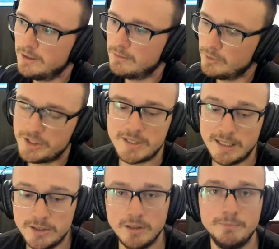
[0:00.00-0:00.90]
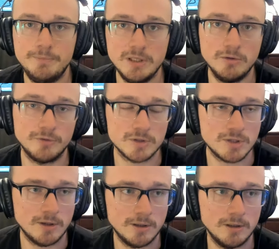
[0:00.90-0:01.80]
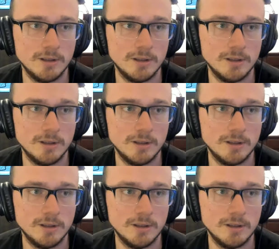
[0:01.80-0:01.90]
which is actually a beautiful song.